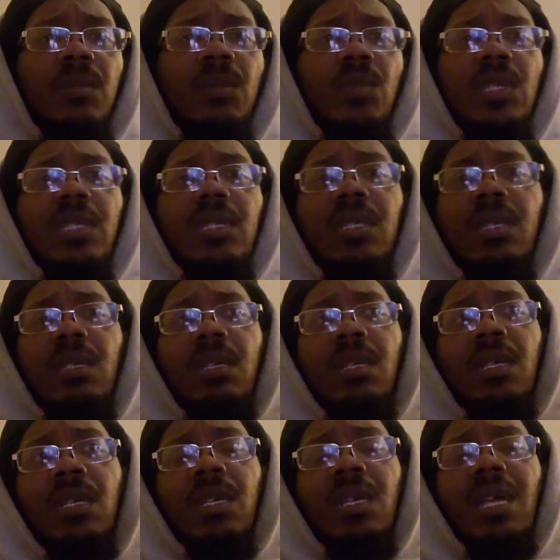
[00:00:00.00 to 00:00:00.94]
which
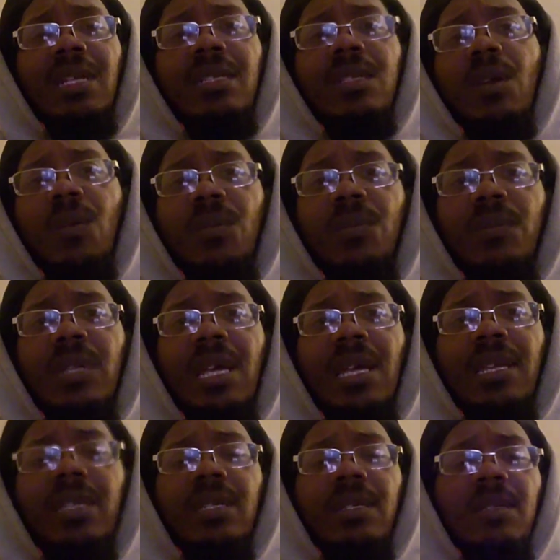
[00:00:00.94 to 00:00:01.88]
I don't
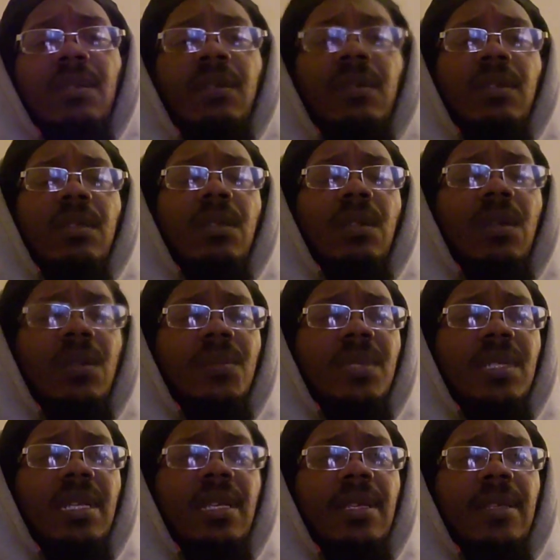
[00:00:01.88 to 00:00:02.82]
like, you know what
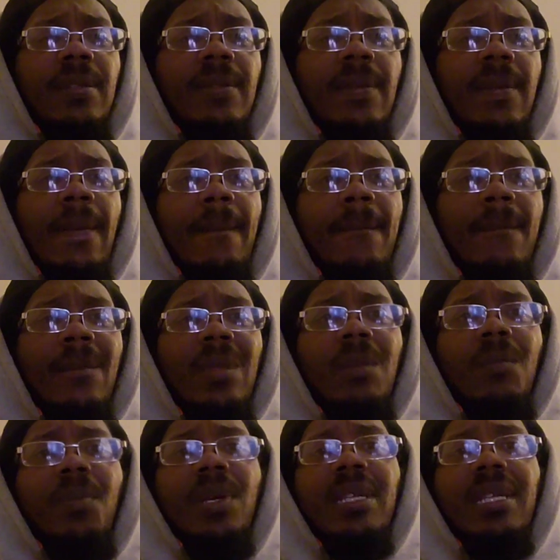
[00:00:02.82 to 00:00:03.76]
I'm saying?
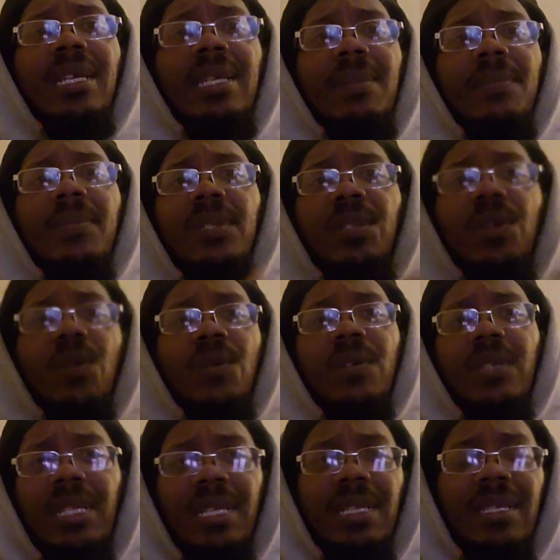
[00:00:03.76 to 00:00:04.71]
But him
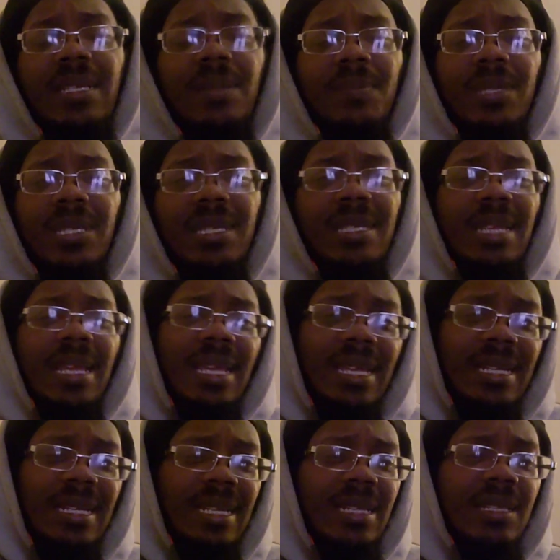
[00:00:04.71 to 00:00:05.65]
doing that, him
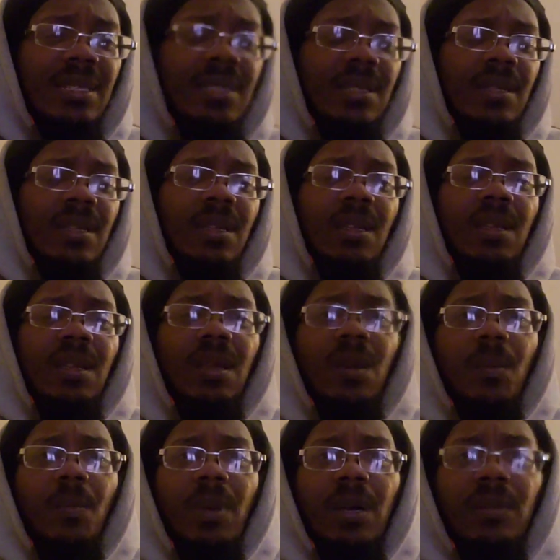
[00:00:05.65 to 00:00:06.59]
saying that
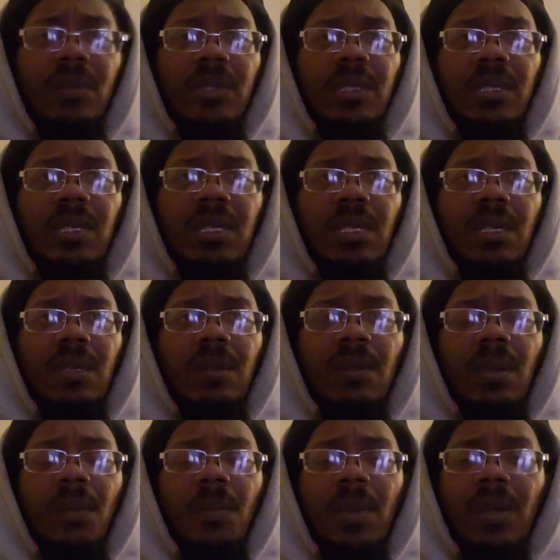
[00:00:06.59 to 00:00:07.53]
about the young
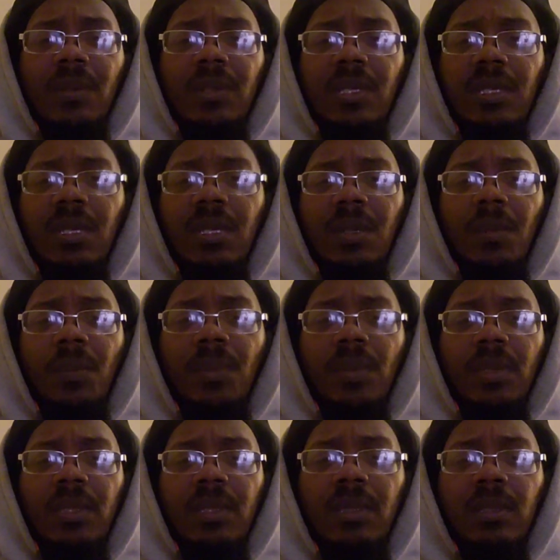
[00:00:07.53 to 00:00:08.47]

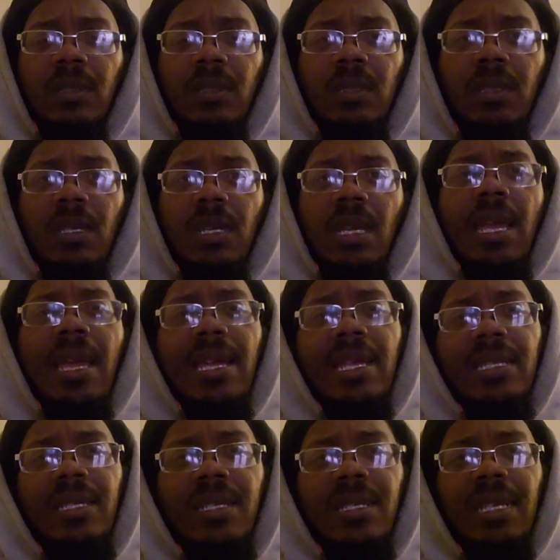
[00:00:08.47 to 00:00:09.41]
brother
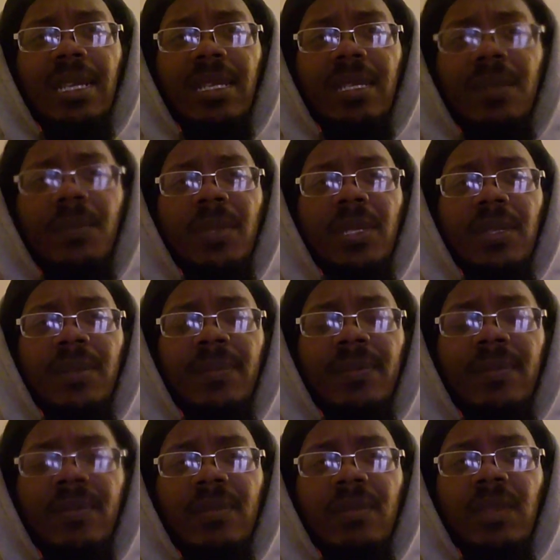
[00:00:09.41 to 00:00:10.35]
agitated me,
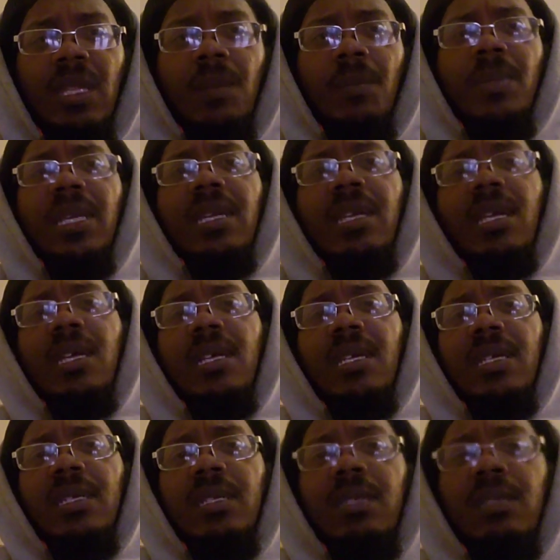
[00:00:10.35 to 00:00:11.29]

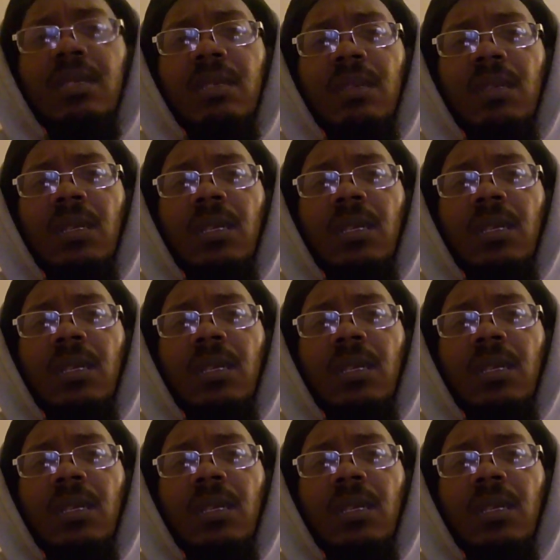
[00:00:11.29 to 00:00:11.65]
because